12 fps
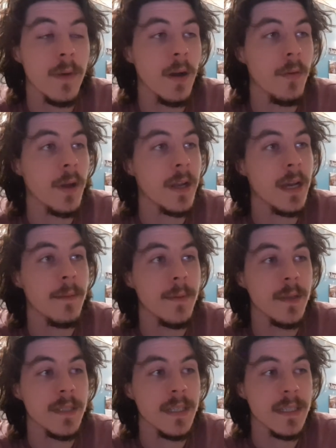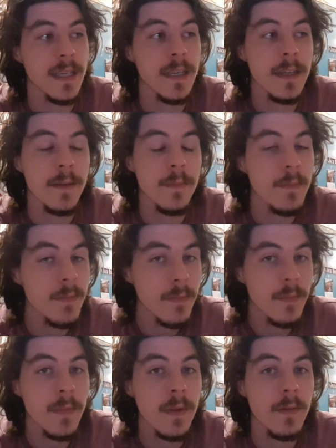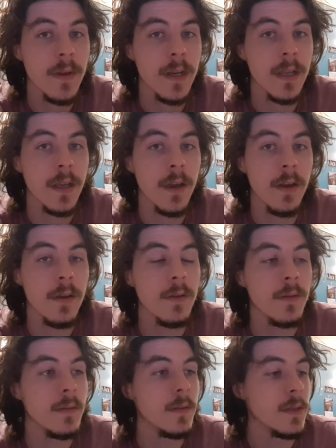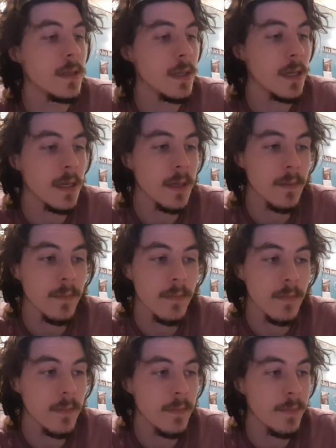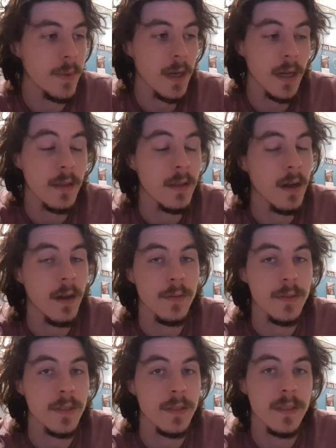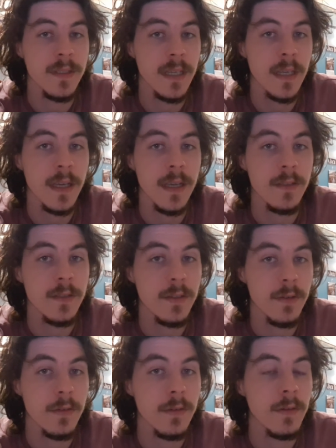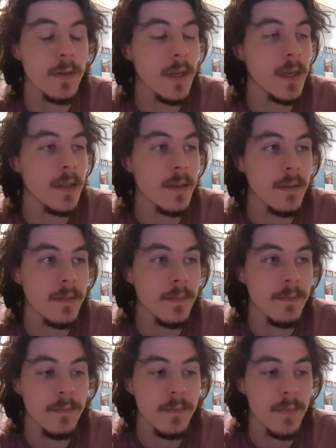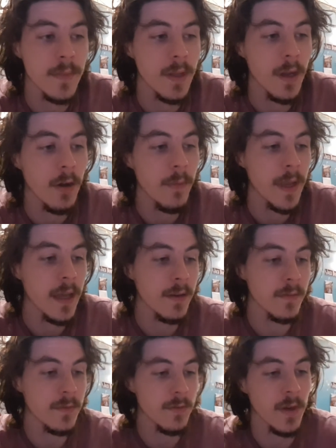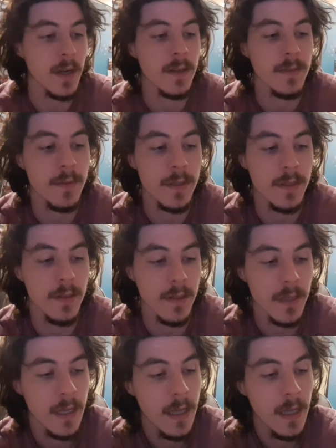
I woke up at 6 a.m., ready to go, um, but I, I was just sick and sore and no amount of drugs, which look,